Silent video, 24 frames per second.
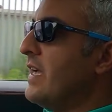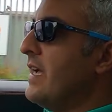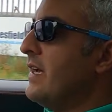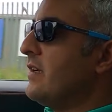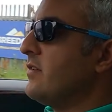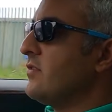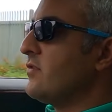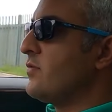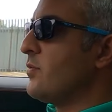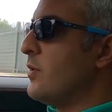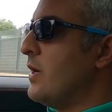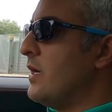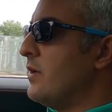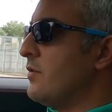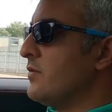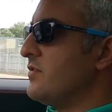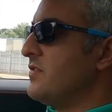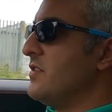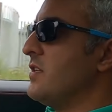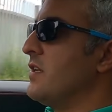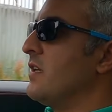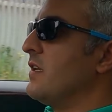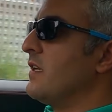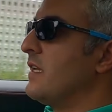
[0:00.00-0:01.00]
down as well,
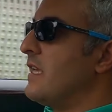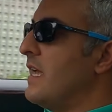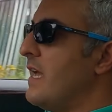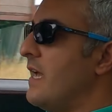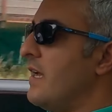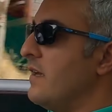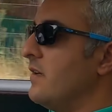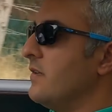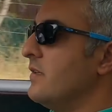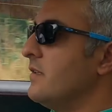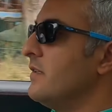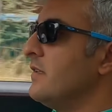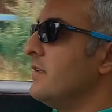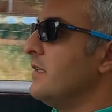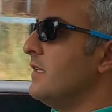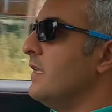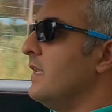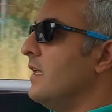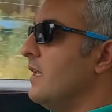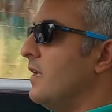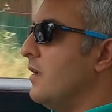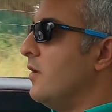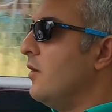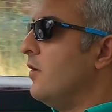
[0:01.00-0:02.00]
so you can get
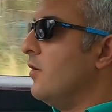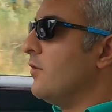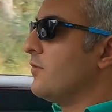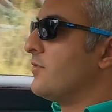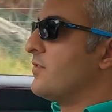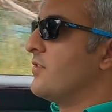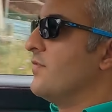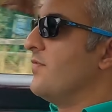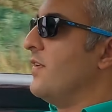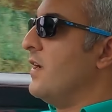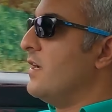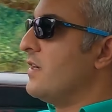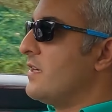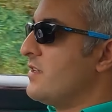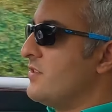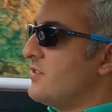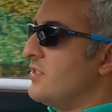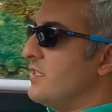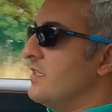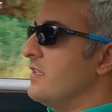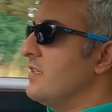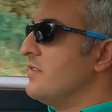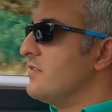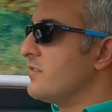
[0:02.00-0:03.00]
lots of
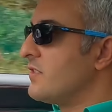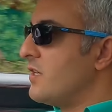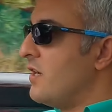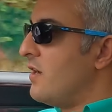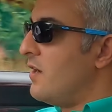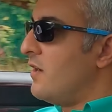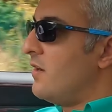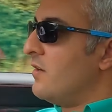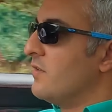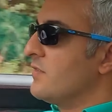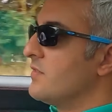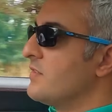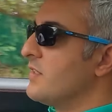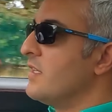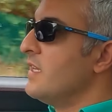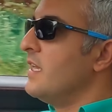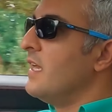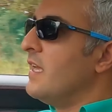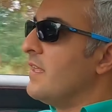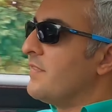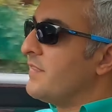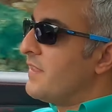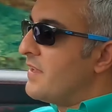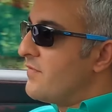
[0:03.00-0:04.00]
luggage in these cars.
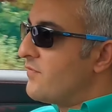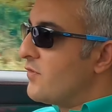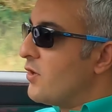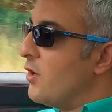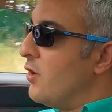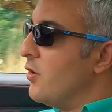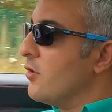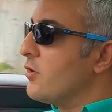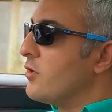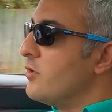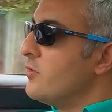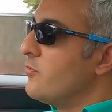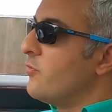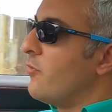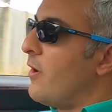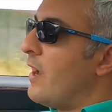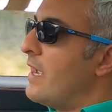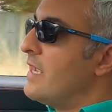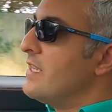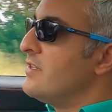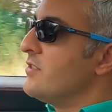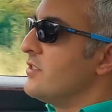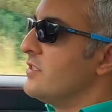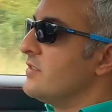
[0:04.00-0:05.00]
They've got a good
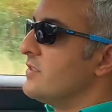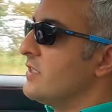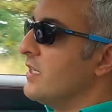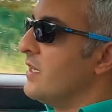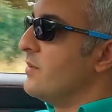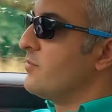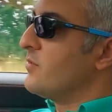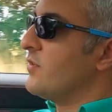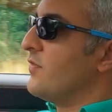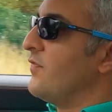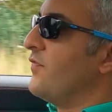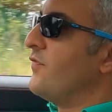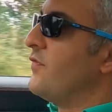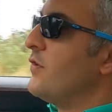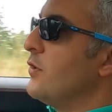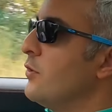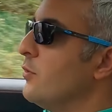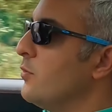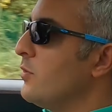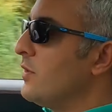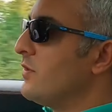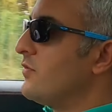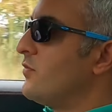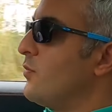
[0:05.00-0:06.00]
range in terms of
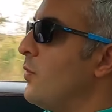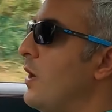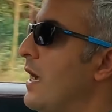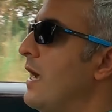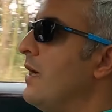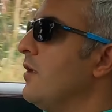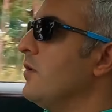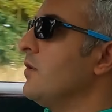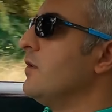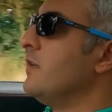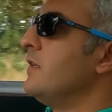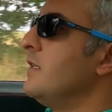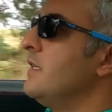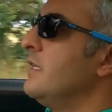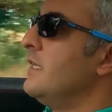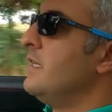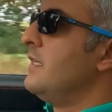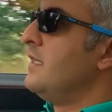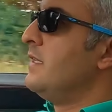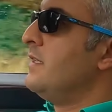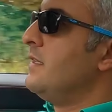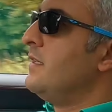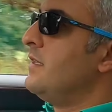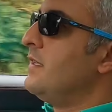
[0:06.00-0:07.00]
fuel as well,
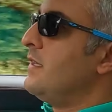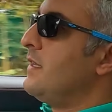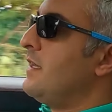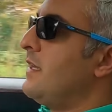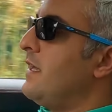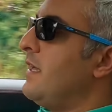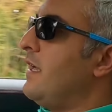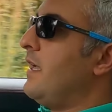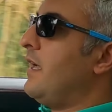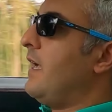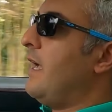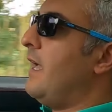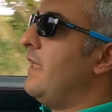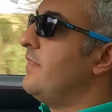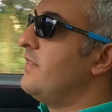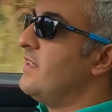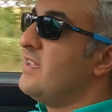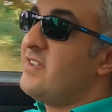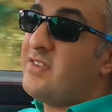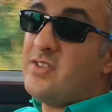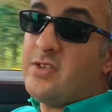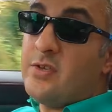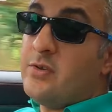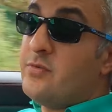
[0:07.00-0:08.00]

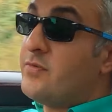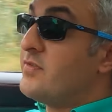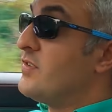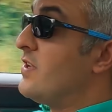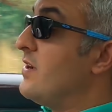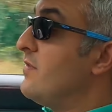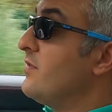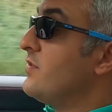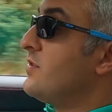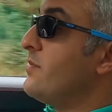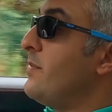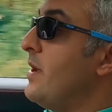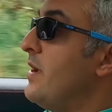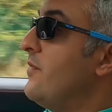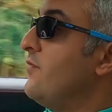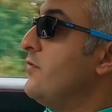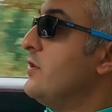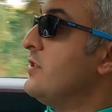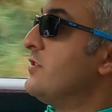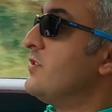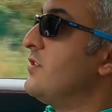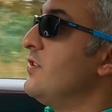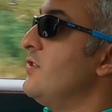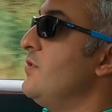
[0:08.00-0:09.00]
and you service them
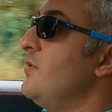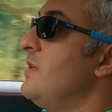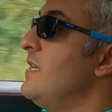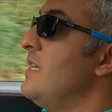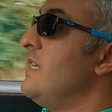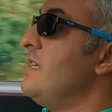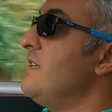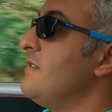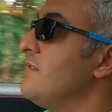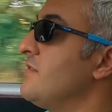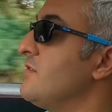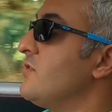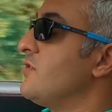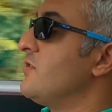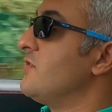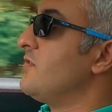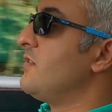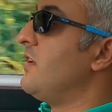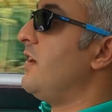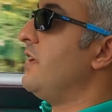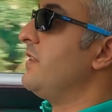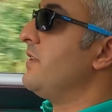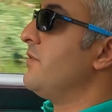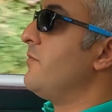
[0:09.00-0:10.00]
every 2 years,
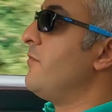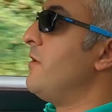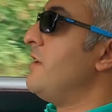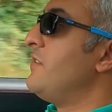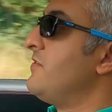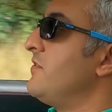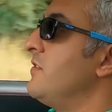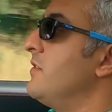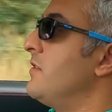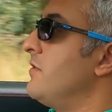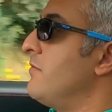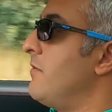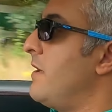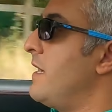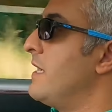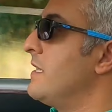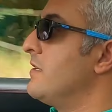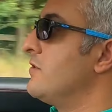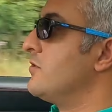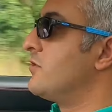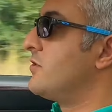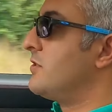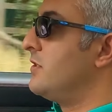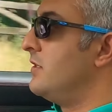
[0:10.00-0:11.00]
just like the rest of the
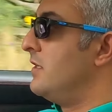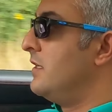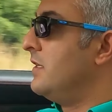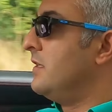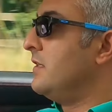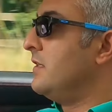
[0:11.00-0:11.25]
range.